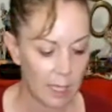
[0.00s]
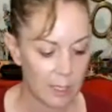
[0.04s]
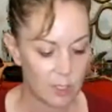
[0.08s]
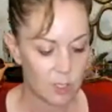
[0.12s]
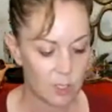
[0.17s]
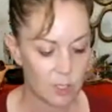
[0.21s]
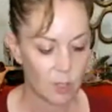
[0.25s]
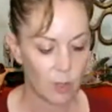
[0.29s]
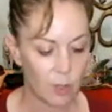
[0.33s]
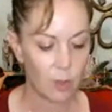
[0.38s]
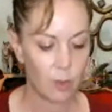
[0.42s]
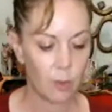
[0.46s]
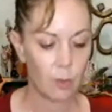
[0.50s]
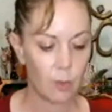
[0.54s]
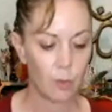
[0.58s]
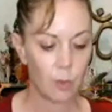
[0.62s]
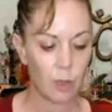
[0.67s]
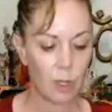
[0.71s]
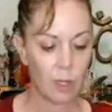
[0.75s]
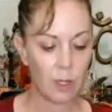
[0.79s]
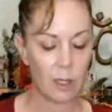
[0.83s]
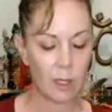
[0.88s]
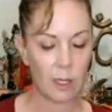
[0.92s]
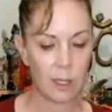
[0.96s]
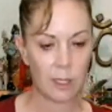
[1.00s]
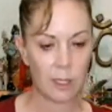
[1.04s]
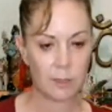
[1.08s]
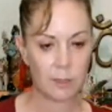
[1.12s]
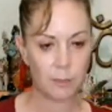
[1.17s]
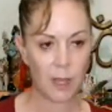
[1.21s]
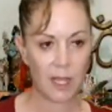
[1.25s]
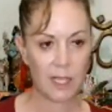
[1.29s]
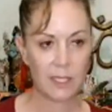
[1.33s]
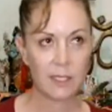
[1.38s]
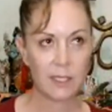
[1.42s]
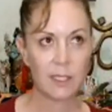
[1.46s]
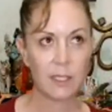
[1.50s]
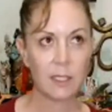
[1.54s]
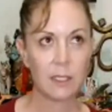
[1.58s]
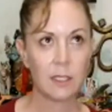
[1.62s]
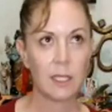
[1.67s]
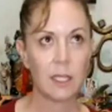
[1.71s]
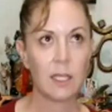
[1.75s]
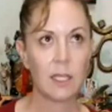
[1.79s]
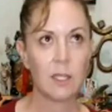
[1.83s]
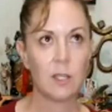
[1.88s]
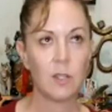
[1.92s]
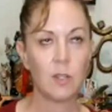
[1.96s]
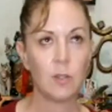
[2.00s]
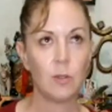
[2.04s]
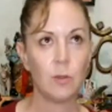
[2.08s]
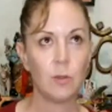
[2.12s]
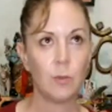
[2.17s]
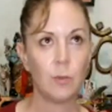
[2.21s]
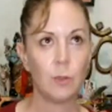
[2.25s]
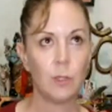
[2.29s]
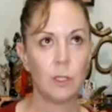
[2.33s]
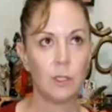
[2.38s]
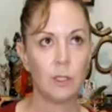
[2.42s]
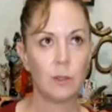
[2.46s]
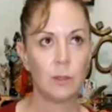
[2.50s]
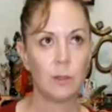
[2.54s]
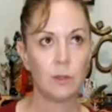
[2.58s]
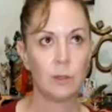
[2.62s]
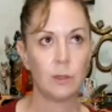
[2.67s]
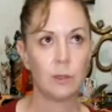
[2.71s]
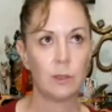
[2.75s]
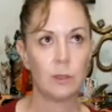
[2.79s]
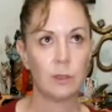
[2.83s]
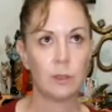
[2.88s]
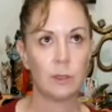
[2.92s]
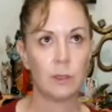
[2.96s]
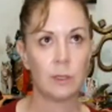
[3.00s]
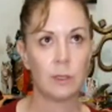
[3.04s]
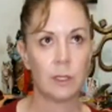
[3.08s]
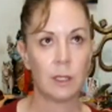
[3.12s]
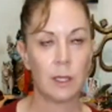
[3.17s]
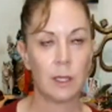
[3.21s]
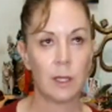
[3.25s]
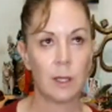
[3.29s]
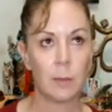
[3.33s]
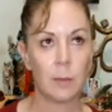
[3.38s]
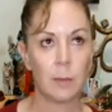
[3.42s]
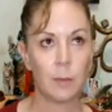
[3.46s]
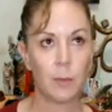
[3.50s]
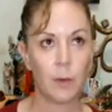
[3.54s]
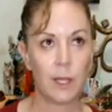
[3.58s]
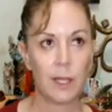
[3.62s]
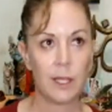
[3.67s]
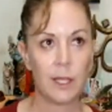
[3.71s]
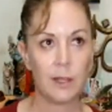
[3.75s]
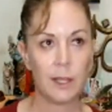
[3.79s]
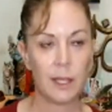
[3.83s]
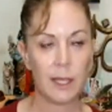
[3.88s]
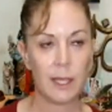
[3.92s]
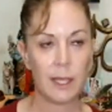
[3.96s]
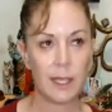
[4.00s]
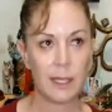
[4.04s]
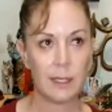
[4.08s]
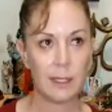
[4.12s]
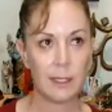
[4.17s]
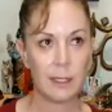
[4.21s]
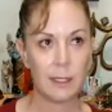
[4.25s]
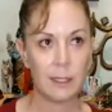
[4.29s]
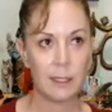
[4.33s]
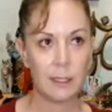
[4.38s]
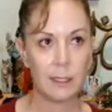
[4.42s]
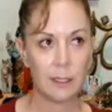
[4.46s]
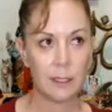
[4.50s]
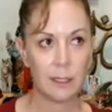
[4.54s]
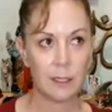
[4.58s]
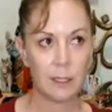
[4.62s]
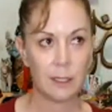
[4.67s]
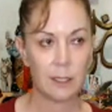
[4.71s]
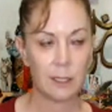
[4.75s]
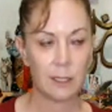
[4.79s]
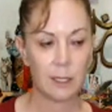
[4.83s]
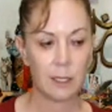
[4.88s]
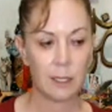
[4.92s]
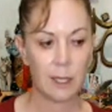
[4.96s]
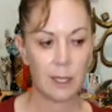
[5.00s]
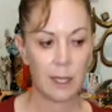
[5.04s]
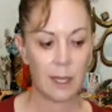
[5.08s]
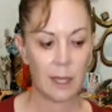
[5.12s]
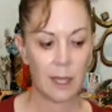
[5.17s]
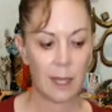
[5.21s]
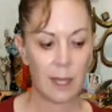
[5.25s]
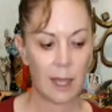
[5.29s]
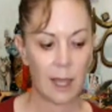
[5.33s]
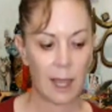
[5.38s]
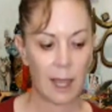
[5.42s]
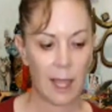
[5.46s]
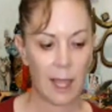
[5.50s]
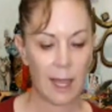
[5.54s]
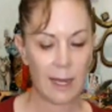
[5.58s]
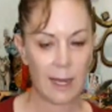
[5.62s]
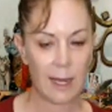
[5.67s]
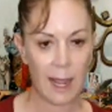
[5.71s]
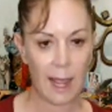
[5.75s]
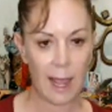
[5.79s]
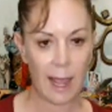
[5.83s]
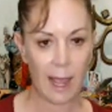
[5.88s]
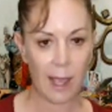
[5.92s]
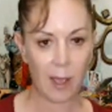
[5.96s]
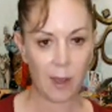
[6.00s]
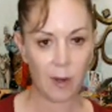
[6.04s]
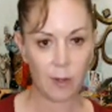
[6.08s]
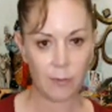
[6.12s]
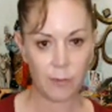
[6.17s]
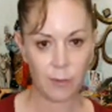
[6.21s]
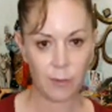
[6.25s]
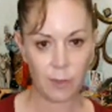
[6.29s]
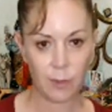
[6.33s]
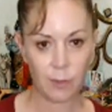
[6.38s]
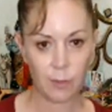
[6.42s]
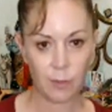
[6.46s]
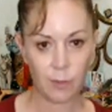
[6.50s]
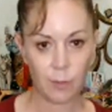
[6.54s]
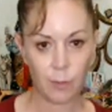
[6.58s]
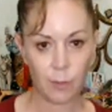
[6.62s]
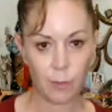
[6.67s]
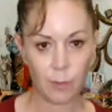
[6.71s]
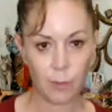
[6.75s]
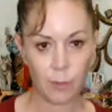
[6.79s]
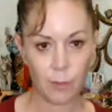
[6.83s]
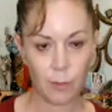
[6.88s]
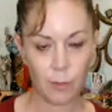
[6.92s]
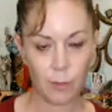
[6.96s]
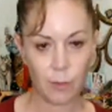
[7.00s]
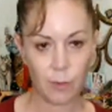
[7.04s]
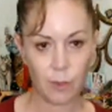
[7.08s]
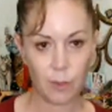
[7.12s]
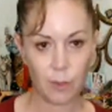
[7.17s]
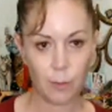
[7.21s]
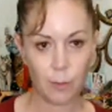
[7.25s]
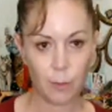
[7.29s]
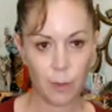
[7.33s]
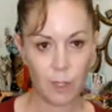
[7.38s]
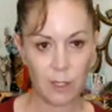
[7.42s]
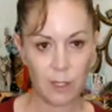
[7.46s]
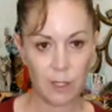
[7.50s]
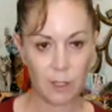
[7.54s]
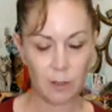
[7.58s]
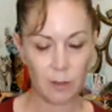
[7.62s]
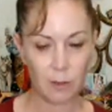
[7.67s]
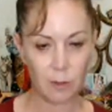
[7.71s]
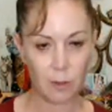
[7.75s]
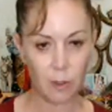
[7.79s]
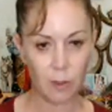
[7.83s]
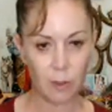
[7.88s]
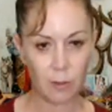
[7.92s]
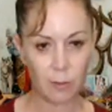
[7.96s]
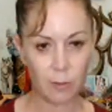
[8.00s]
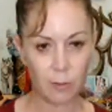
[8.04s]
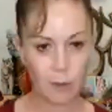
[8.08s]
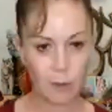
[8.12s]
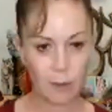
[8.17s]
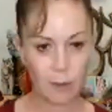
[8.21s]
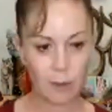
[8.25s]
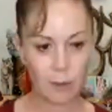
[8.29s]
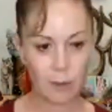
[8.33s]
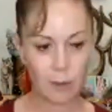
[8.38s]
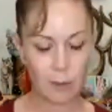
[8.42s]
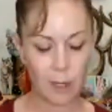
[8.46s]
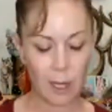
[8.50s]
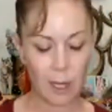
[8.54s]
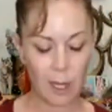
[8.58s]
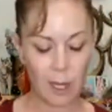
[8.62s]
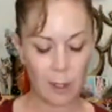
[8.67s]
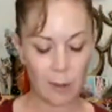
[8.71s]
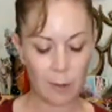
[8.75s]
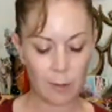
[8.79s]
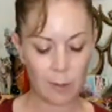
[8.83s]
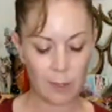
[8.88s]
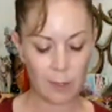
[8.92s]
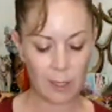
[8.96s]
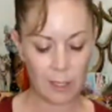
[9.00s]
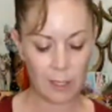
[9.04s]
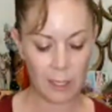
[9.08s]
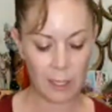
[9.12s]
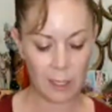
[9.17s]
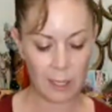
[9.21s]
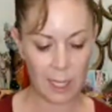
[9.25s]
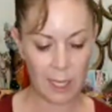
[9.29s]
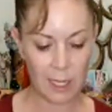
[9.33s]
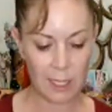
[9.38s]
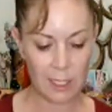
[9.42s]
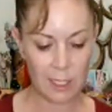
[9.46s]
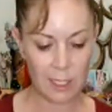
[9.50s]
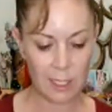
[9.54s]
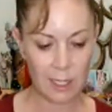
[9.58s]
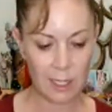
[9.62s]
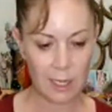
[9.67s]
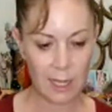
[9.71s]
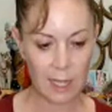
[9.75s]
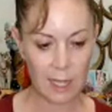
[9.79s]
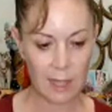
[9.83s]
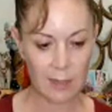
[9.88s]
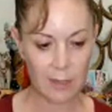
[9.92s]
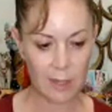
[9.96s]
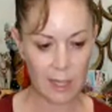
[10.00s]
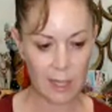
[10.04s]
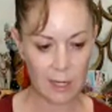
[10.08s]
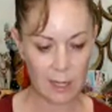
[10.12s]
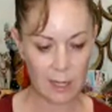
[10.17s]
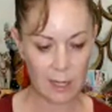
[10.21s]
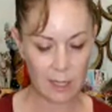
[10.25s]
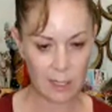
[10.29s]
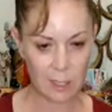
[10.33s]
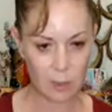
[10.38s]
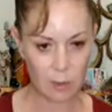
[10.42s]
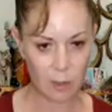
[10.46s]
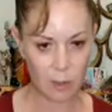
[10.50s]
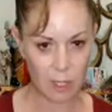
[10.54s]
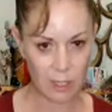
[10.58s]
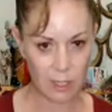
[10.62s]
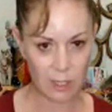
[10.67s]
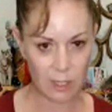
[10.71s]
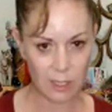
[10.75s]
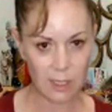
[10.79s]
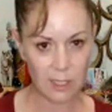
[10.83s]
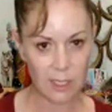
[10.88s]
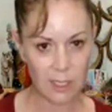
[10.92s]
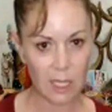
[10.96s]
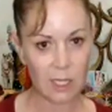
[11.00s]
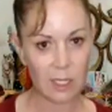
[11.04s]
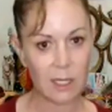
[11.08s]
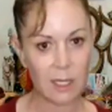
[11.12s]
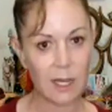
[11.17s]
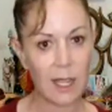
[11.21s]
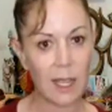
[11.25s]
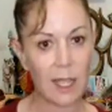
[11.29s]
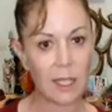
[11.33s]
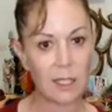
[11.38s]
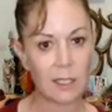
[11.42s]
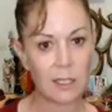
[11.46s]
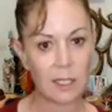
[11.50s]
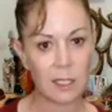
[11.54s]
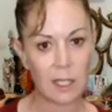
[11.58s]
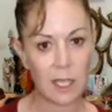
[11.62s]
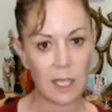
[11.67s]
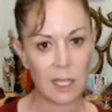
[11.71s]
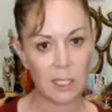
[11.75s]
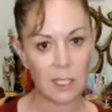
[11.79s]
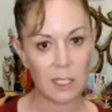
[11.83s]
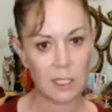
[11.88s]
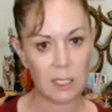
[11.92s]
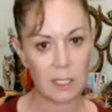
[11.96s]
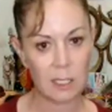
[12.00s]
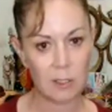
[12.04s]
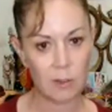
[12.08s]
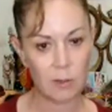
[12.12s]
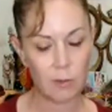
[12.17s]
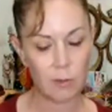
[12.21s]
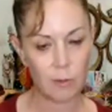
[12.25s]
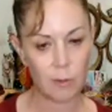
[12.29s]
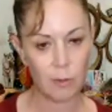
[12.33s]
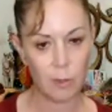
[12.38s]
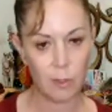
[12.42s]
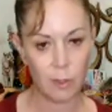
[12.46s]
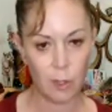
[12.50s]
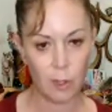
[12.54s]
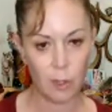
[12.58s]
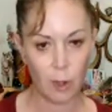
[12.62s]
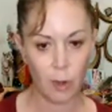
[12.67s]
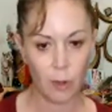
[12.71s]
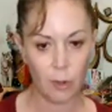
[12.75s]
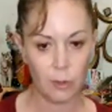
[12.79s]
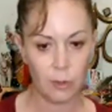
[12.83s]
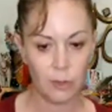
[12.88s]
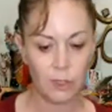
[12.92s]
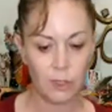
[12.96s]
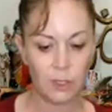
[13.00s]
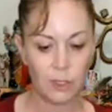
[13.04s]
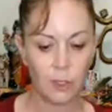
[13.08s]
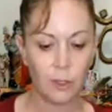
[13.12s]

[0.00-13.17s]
And so it's basically you will breathe in and out of it. You breathe a long inhalation, and then it's quite a sudden exhalation through the nose.